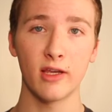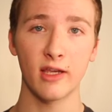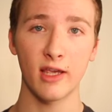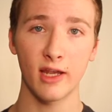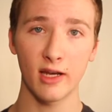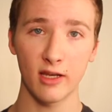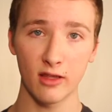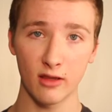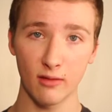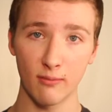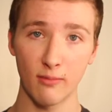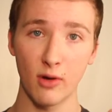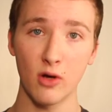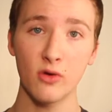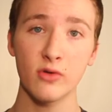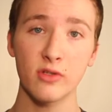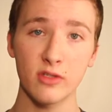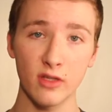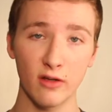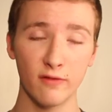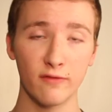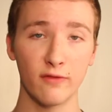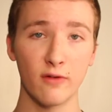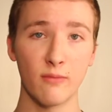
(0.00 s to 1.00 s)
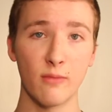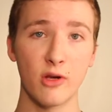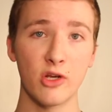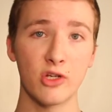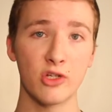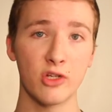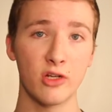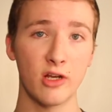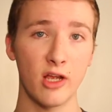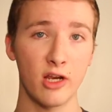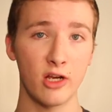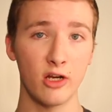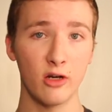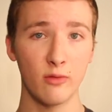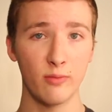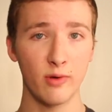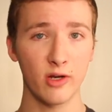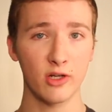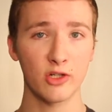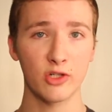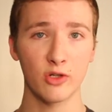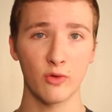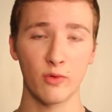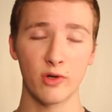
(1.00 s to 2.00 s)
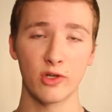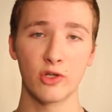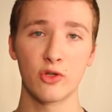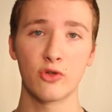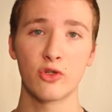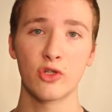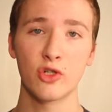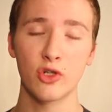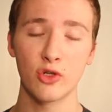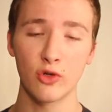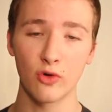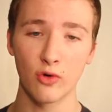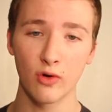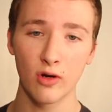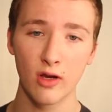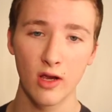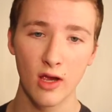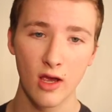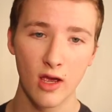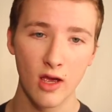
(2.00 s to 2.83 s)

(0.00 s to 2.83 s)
getting the most information out of your picture when you shoot,